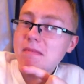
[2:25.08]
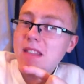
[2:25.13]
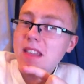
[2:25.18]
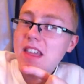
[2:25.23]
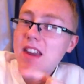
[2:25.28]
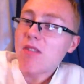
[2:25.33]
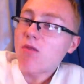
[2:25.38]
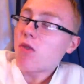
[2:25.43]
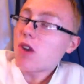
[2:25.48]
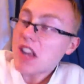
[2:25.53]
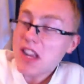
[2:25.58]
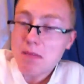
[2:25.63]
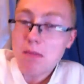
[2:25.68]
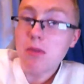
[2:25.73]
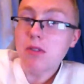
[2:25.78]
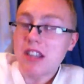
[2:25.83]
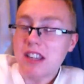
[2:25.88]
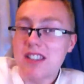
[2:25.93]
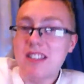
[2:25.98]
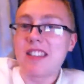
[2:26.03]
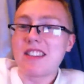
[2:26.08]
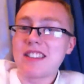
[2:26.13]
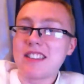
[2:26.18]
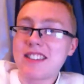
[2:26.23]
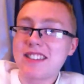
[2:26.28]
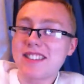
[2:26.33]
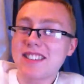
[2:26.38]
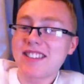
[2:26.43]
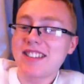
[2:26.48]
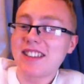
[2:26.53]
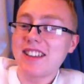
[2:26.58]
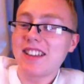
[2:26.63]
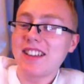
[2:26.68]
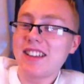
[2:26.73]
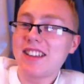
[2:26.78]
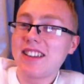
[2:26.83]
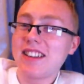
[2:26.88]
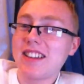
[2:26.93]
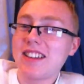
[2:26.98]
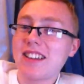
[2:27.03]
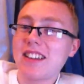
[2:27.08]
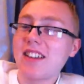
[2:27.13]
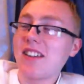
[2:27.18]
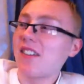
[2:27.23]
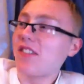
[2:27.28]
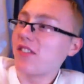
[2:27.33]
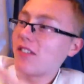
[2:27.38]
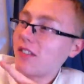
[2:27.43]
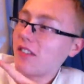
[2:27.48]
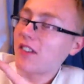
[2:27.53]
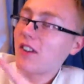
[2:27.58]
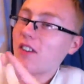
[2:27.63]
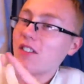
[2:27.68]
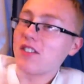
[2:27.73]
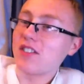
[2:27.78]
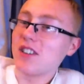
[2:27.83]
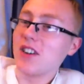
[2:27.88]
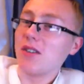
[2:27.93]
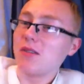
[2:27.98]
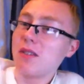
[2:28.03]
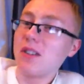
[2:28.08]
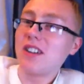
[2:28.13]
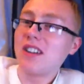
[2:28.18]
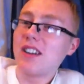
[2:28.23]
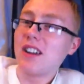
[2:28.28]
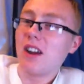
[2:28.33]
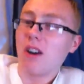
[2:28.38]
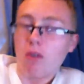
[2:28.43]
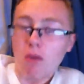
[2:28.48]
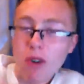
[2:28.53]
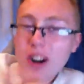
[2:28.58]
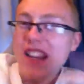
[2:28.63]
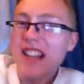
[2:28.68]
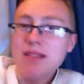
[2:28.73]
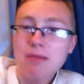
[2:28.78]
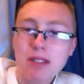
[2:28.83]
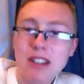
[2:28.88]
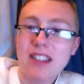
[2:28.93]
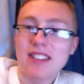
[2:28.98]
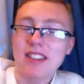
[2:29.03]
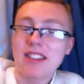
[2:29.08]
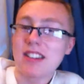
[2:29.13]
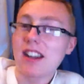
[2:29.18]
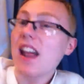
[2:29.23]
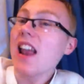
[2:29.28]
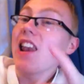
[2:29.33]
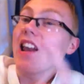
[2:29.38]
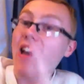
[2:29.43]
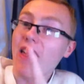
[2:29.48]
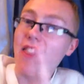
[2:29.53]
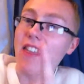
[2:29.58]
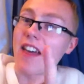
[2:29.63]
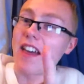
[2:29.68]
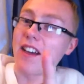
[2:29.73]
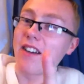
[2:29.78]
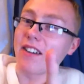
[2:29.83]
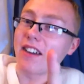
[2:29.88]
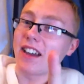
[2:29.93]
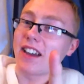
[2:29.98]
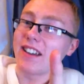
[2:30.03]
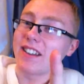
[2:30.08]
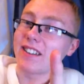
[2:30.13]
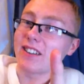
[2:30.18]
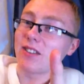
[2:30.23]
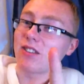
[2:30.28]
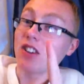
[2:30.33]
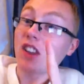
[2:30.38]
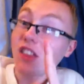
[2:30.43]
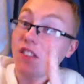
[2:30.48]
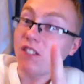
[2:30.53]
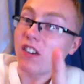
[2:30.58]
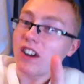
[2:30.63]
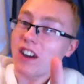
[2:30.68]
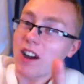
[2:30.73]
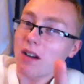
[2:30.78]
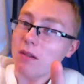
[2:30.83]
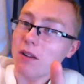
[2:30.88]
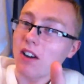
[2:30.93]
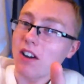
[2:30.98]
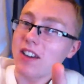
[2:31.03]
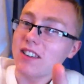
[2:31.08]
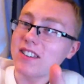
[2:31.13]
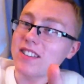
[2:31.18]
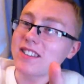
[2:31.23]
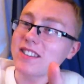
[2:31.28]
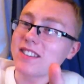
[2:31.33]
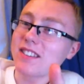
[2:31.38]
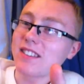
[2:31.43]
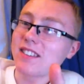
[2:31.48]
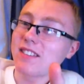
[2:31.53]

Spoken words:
in a reasonable distance from the console. A reasonable distance, and I like that, okay? So shut the fuck up, guys.